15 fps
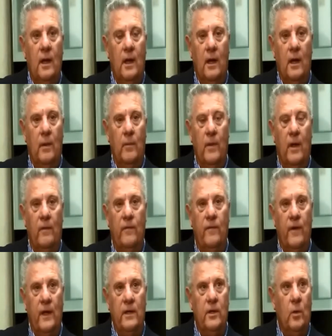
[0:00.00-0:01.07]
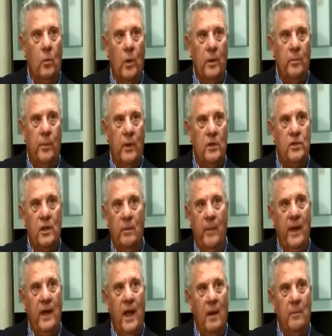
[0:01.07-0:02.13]
Uh, fun to one person
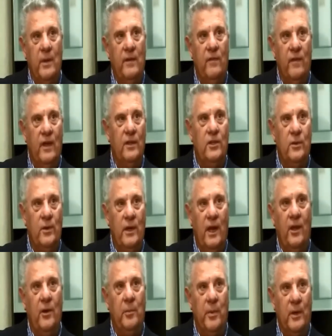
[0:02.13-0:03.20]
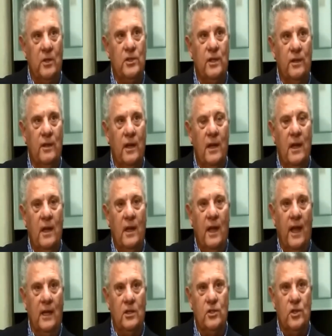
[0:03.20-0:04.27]
may not be fun to another person.
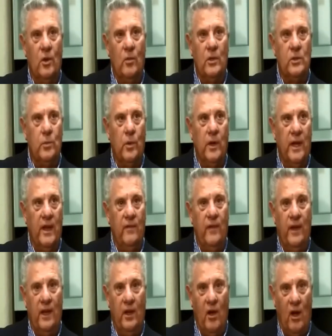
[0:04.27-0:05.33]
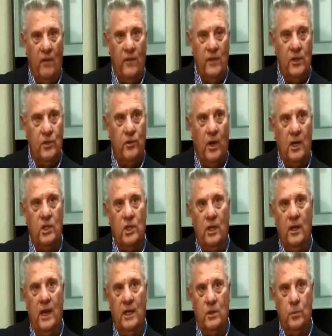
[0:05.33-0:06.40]
And so, as we're giving golf
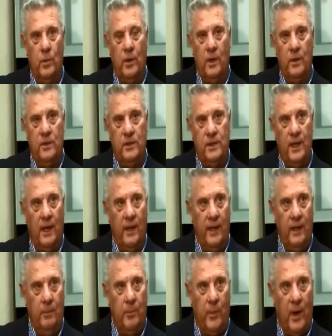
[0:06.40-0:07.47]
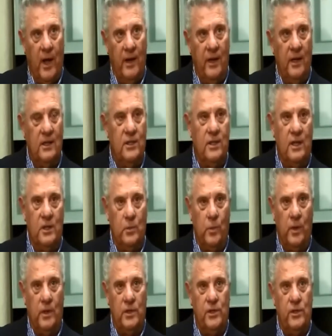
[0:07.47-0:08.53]
instruction, as we're selling products, as
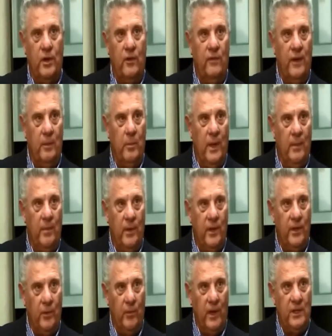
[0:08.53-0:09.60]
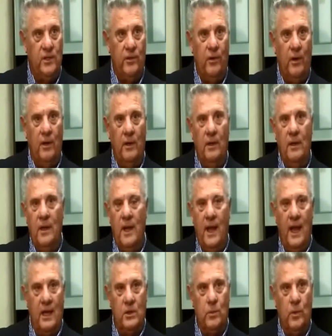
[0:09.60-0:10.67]
we're serving people in the restaurant,
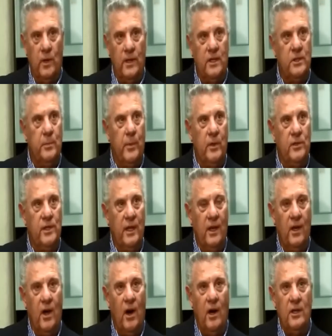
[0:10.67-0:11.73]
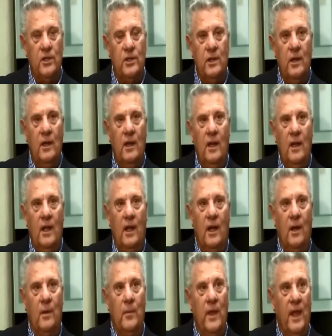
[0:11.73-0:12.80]
as we're dispersing carts,
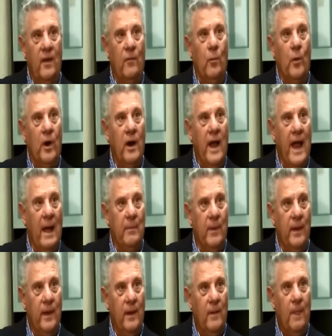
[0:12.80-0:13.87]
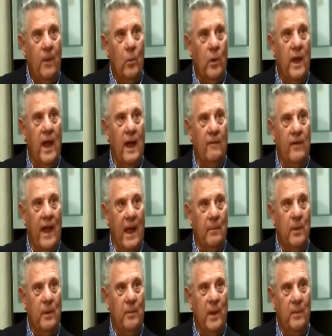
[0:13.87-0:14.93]
uh, if we're happy, we have
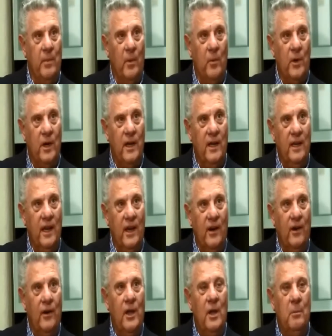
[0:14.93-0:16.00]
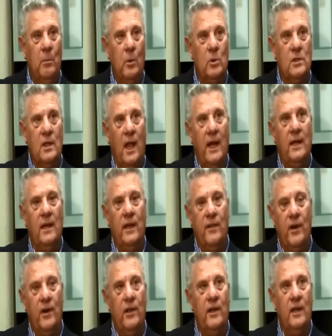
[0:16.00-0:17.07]
happy people working here, most likely
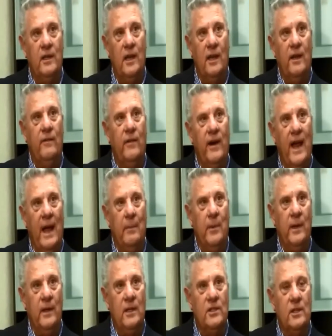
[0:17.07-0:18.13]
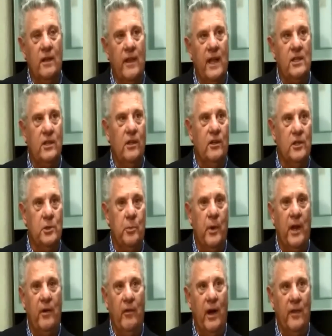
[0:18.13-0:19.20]
they're going to deliver happiness and that's going to
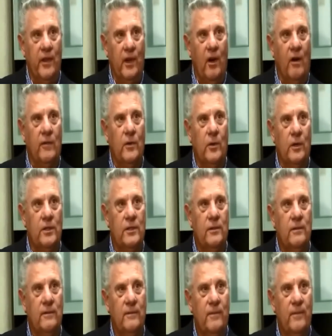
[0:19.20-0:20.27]
spread around the golf course.